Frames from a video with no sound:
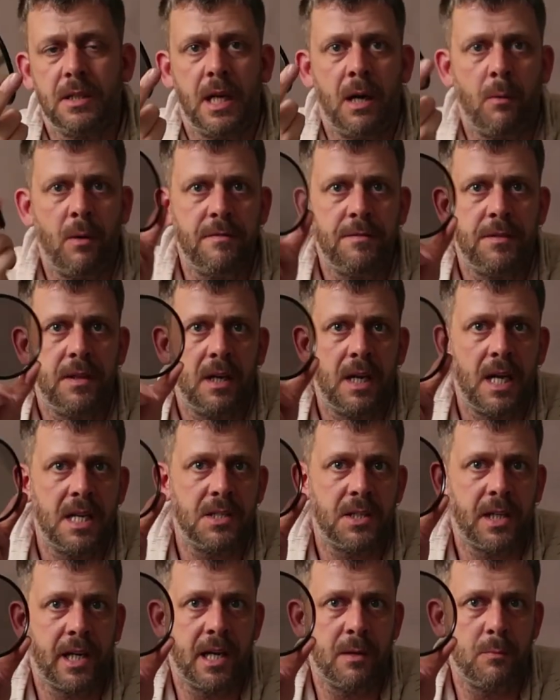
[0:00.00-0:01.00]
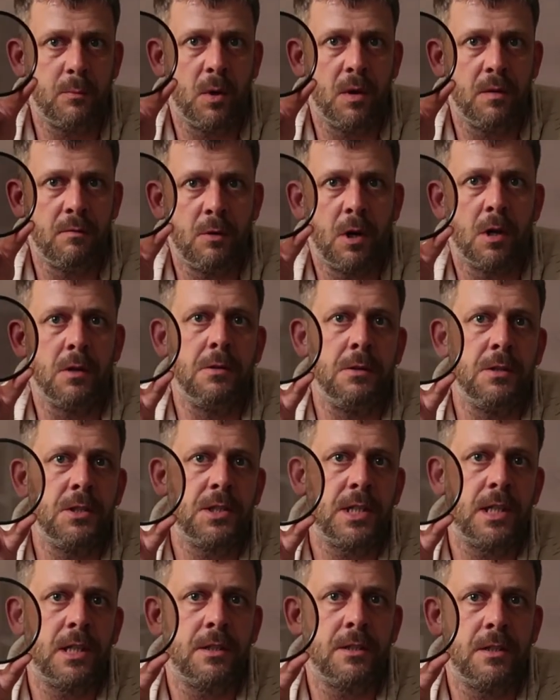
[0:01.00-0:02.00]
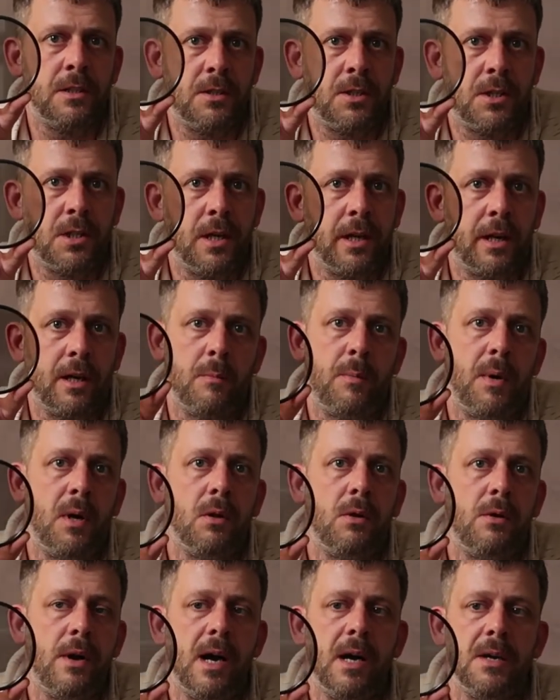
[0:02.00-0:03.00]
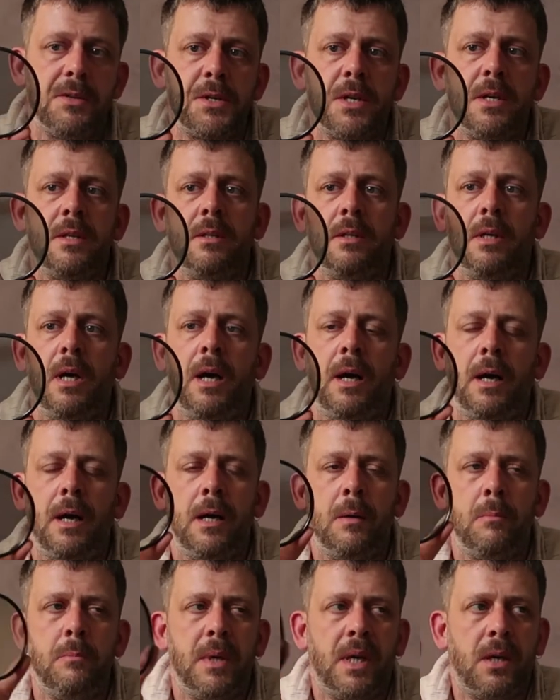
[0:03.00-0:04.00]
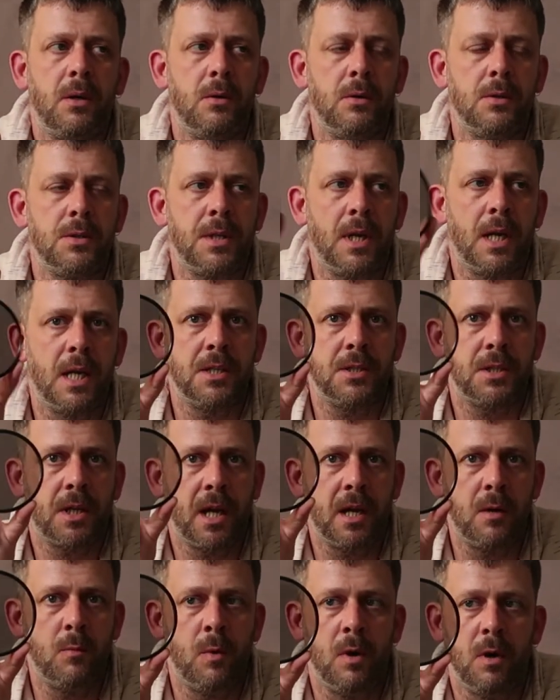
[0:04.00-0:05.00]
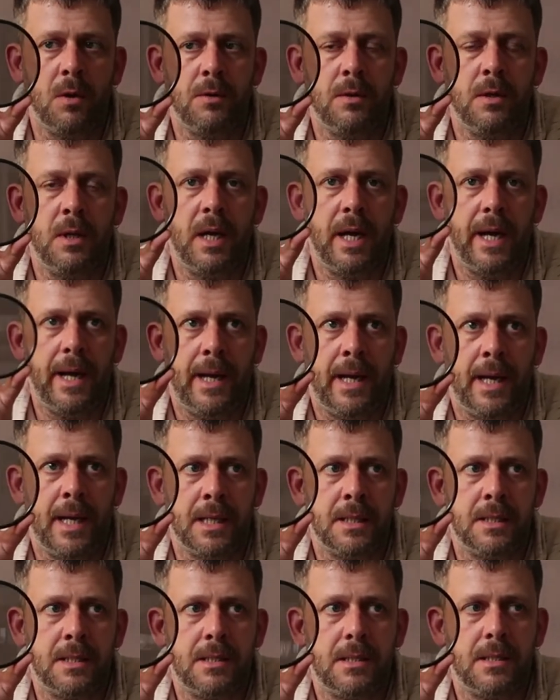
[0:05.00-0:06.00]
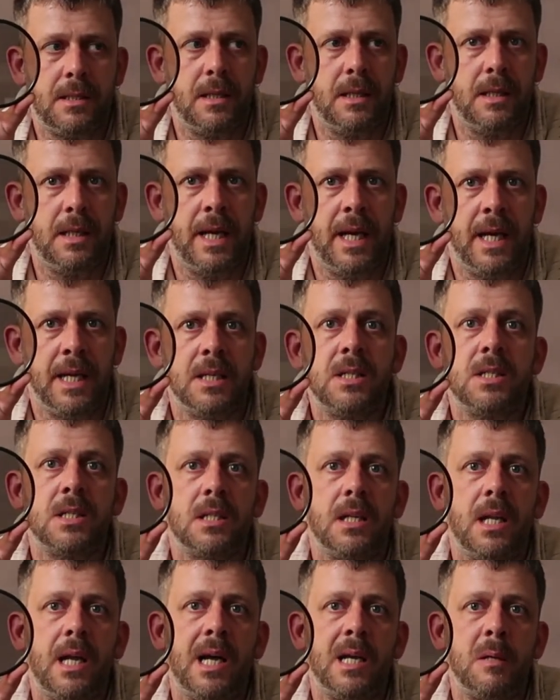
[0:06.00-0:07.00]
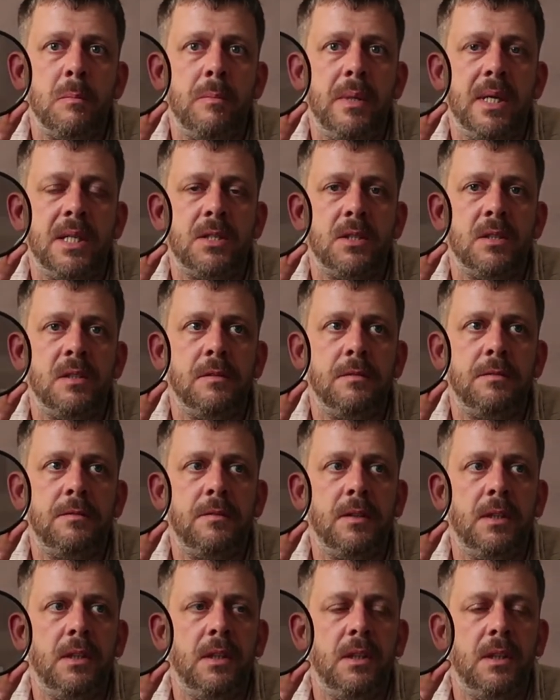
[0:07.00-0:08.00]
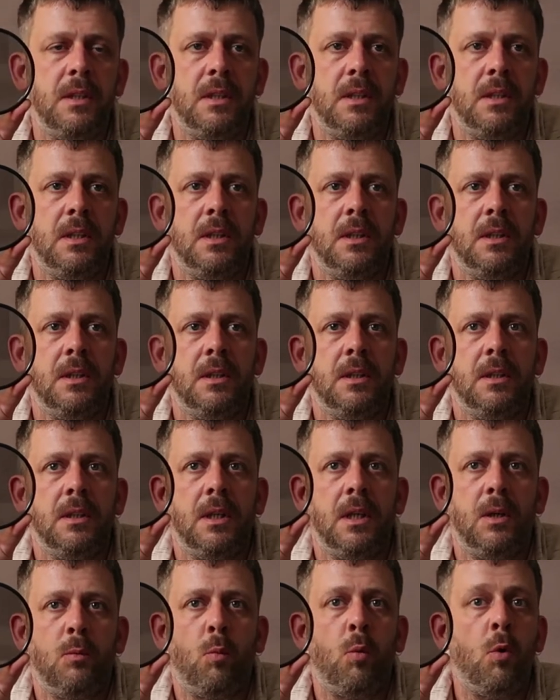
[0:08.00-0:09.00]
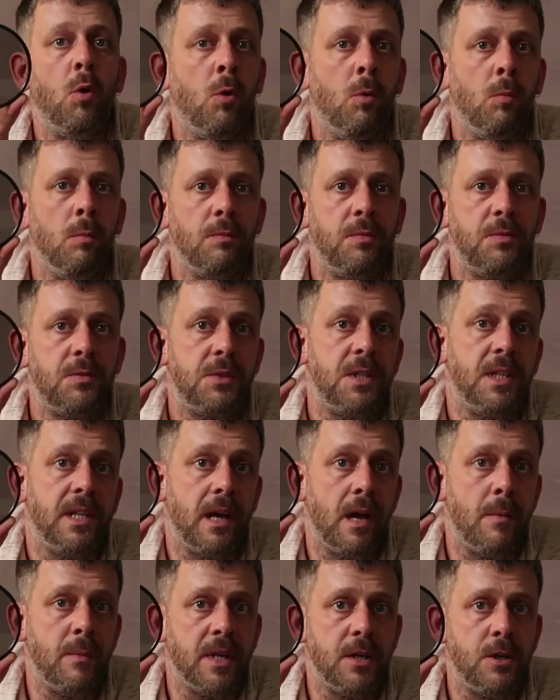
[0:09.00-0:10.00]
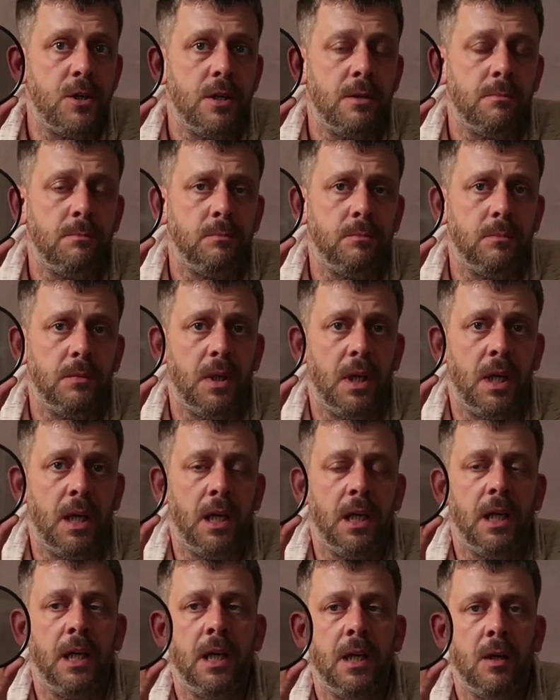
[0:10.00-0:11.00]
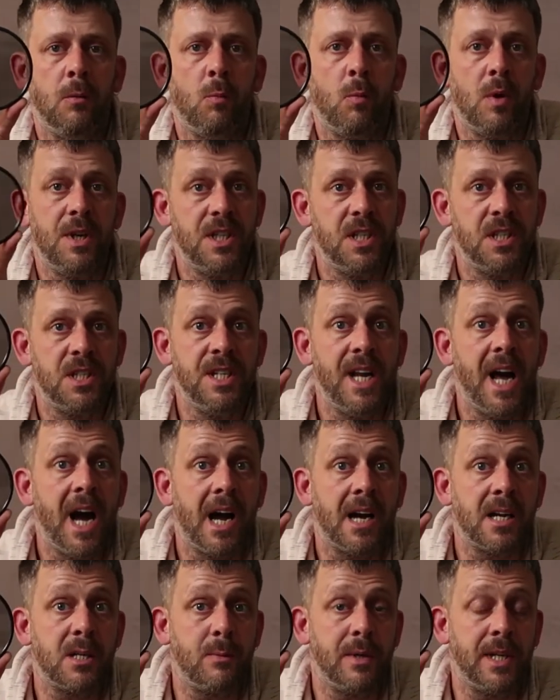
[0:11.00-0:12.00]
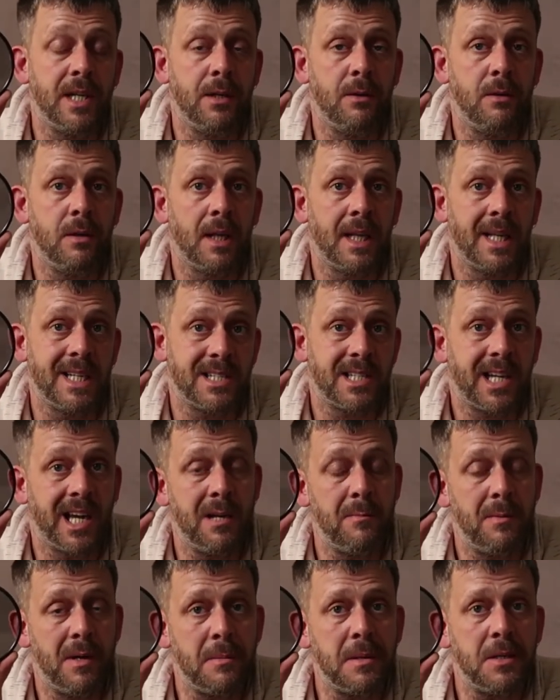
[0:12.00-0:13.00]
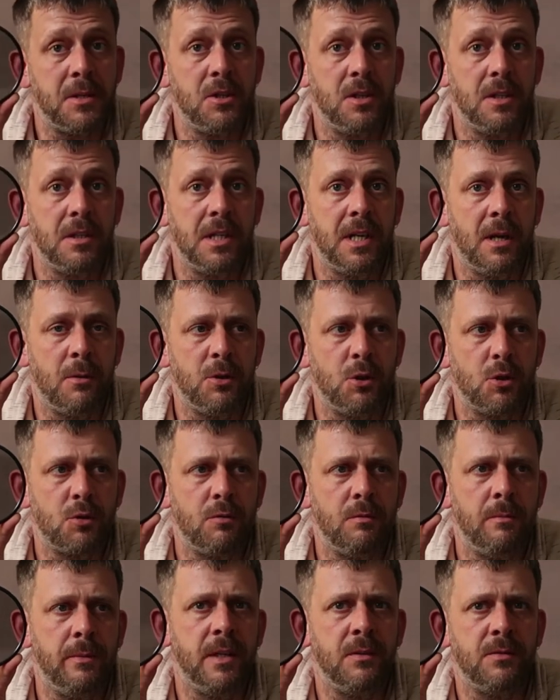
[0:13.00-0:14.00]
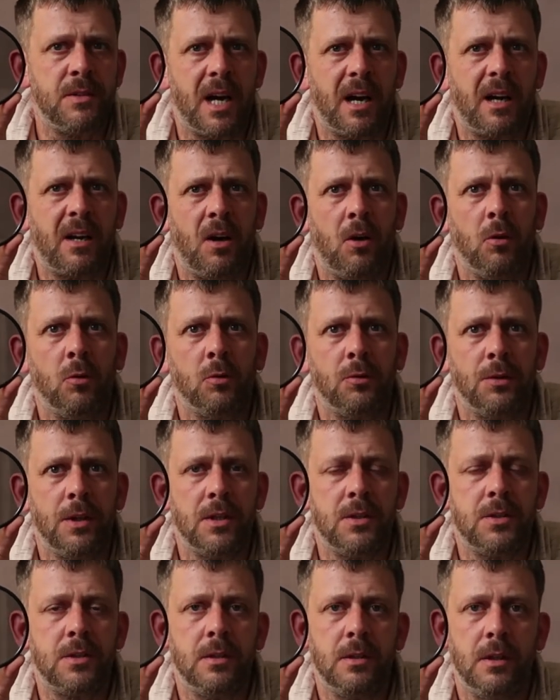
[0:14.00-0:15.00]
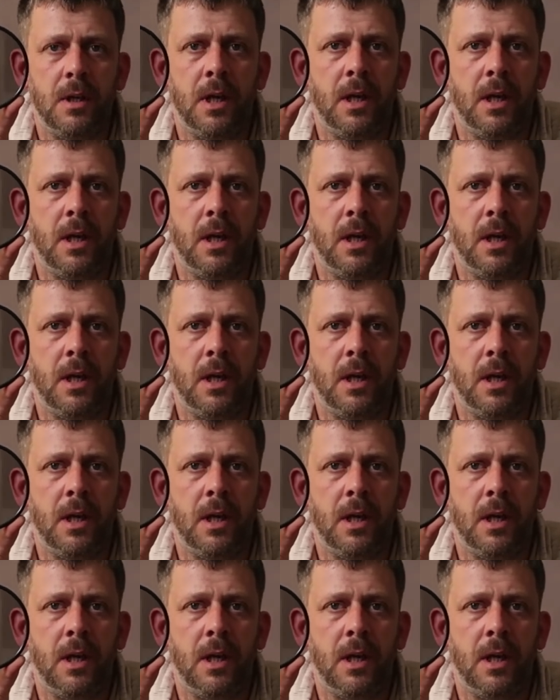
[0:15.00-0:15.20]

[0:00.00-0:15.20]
I went for the landscape one rather than the standard circular polarizer, because the landscape one adds a slight bit of warmth to the image, which is nice when you're doing a landscape image. You know, it just removes that coldness.